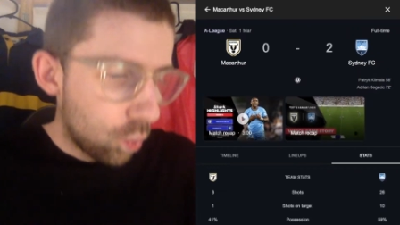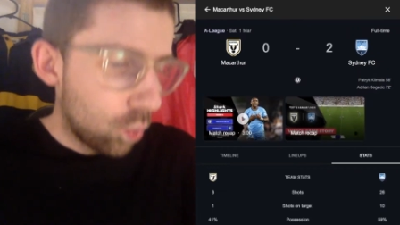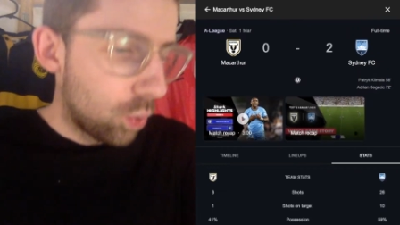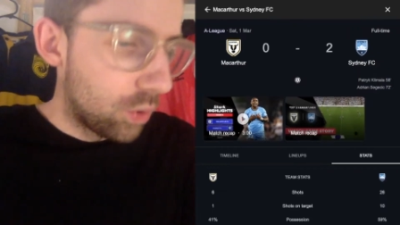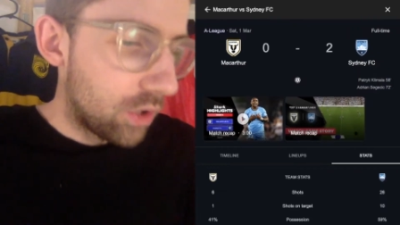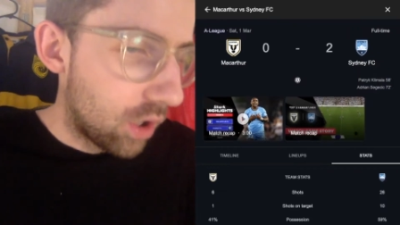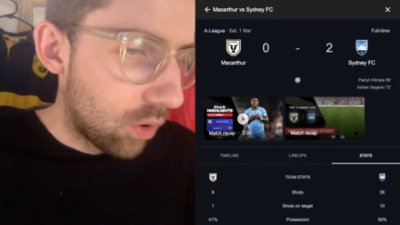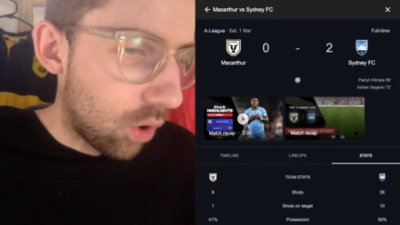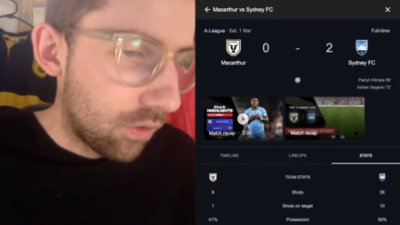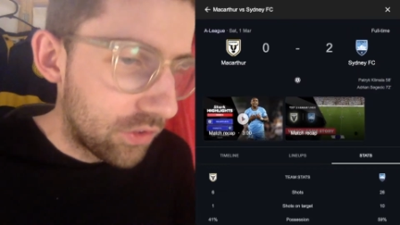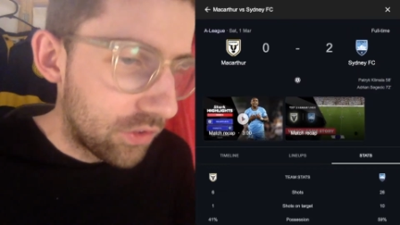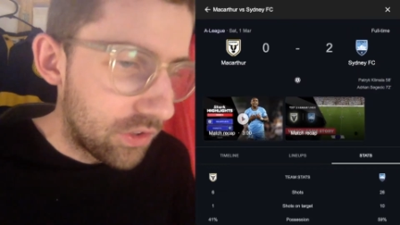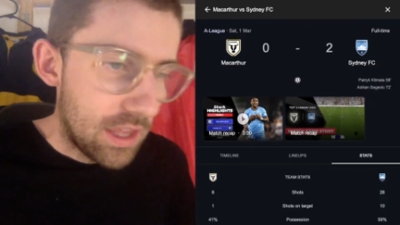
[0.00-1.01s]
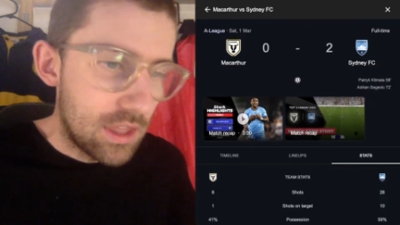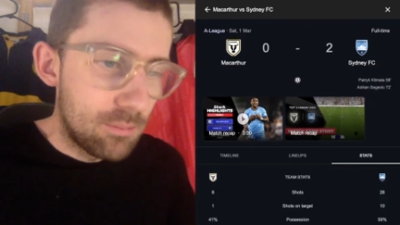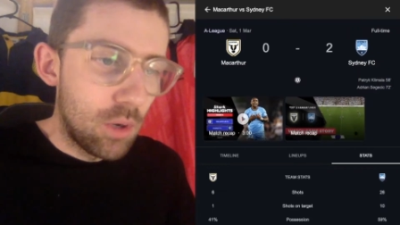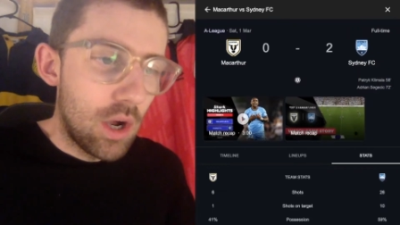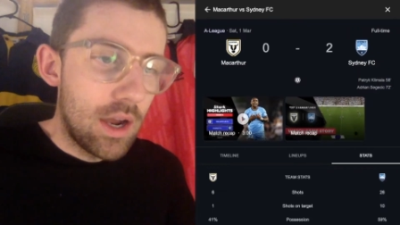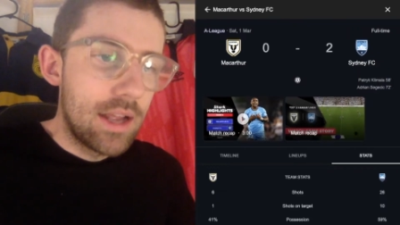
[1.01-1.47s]
You know, obviously they had the
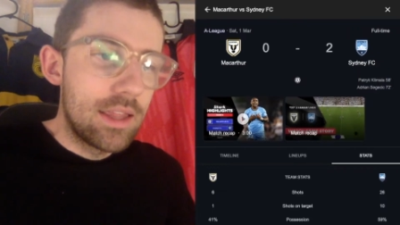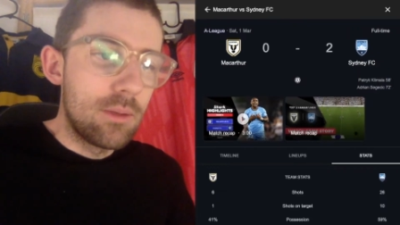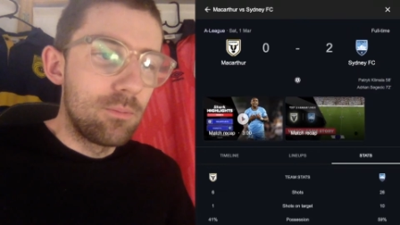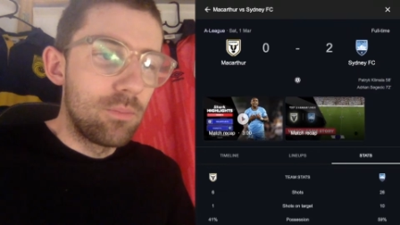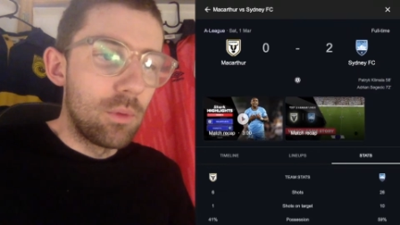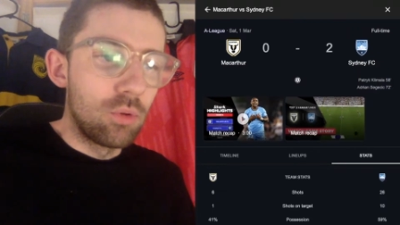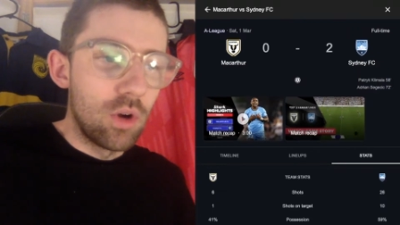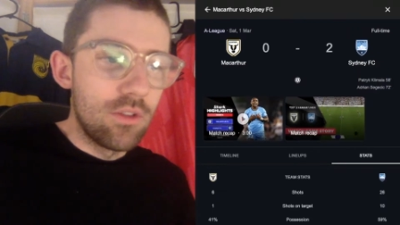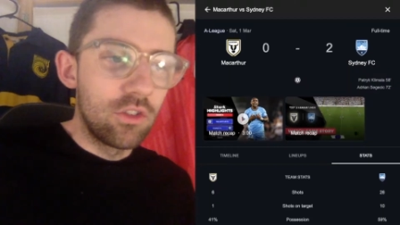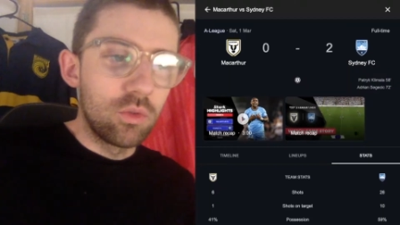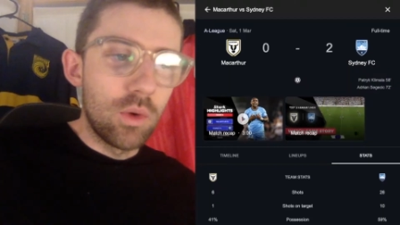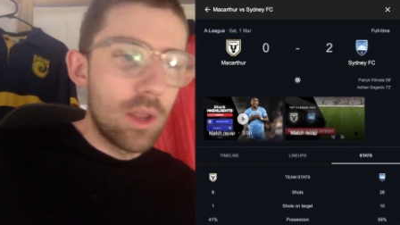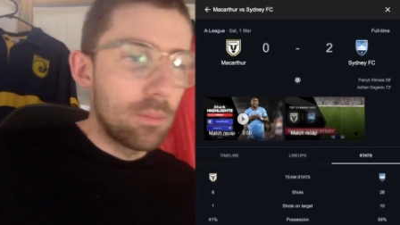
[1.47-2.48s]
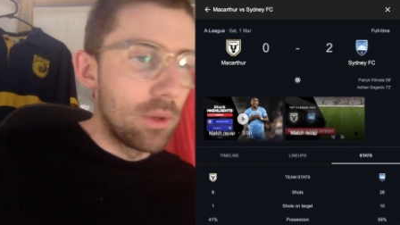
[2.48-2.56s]
bye the previous week,